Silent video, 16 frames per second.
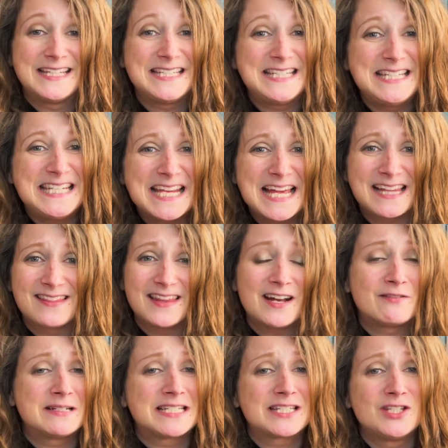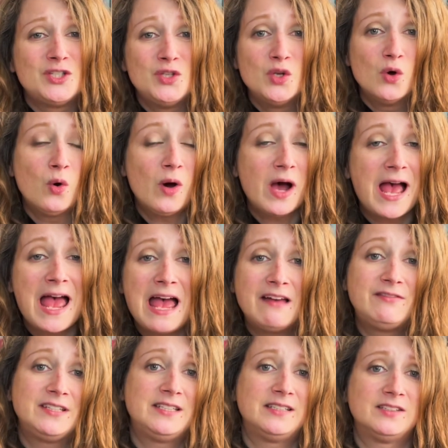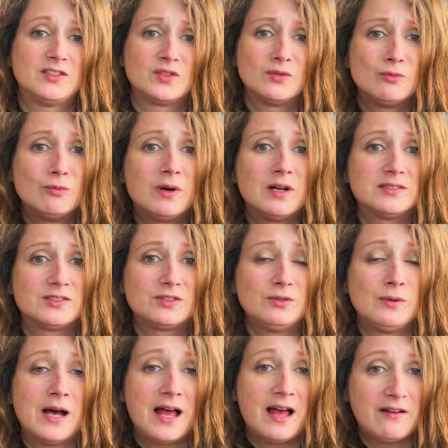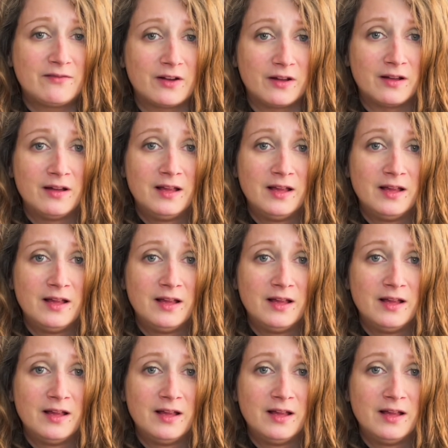Yet there is no evidence whatsoever